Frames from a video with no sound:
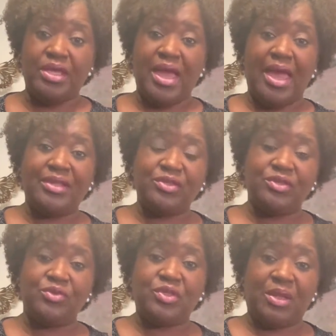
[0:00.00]
had to
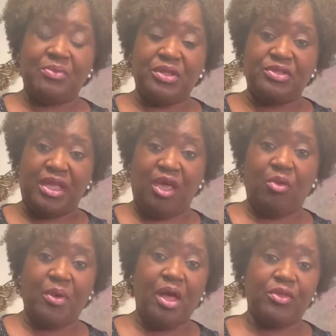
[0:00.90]
do something to
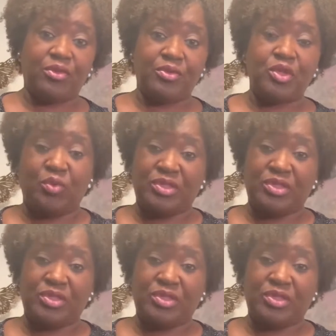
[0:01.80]
help others.